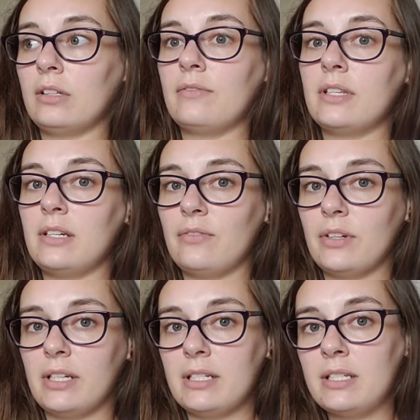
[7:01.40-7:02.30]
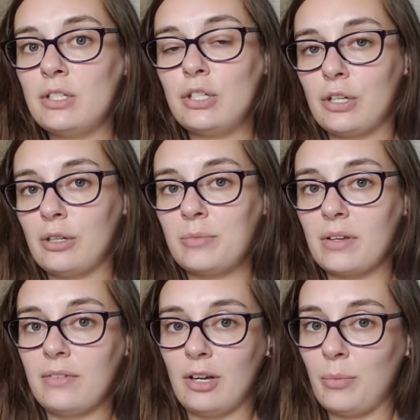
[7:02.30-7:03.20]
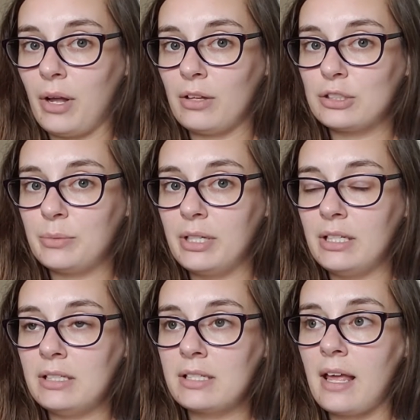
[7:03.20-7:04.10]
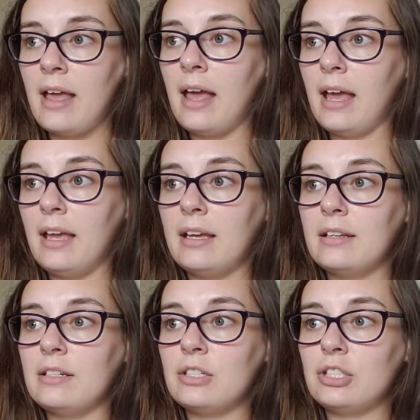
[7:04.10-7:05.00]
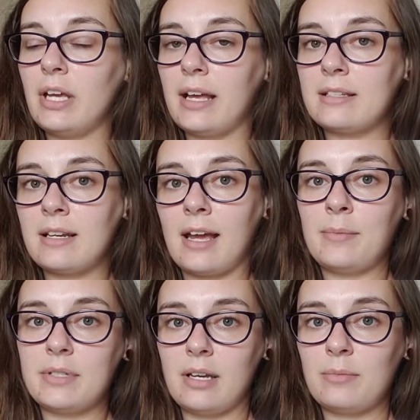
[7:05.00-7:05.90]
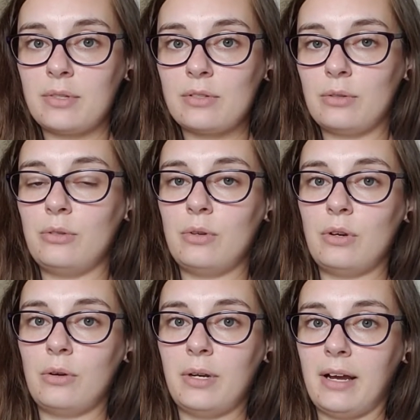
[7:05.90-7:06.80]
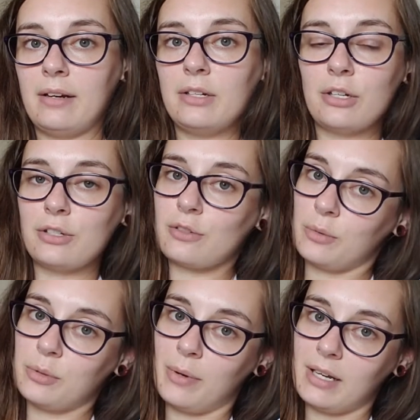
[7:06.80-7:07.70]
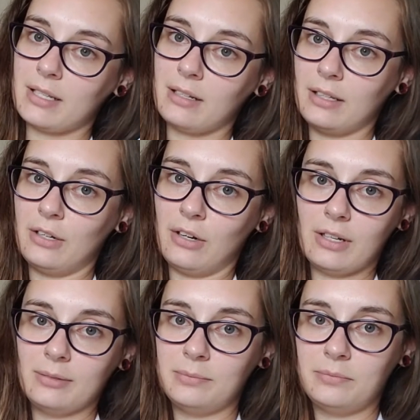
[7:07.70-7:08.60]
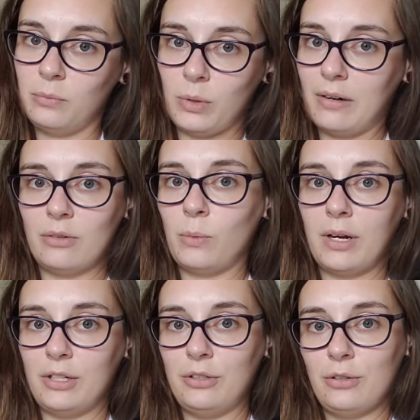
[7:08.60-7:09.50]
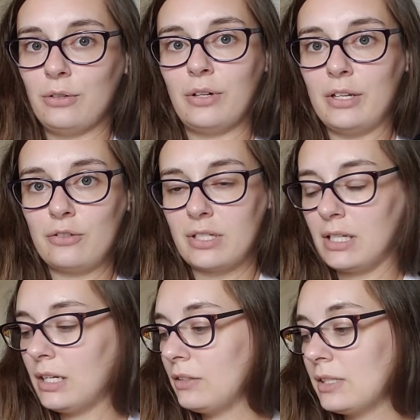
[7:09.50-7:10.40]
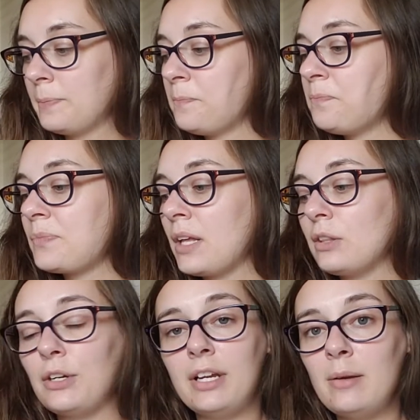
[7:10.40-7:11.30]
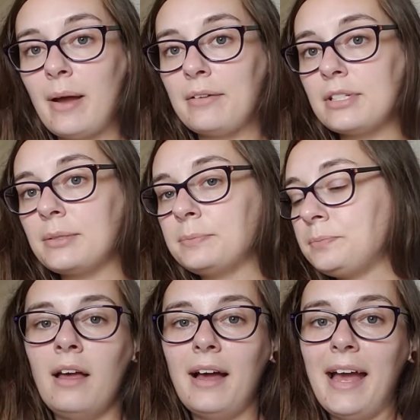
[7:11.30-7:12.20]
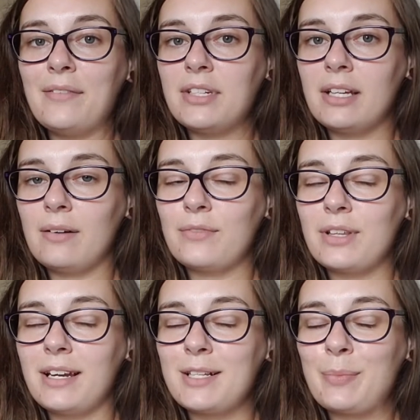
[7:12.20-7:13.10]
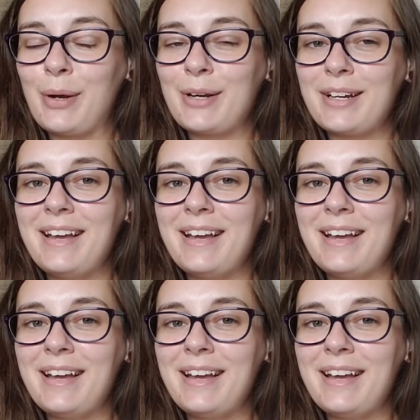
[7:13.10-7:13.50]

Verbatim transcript: of the different terms of nail polish means and she has timestamps. So you can go down into her description box and click on whatever one you're interested in learning about. I have to get up for the next part.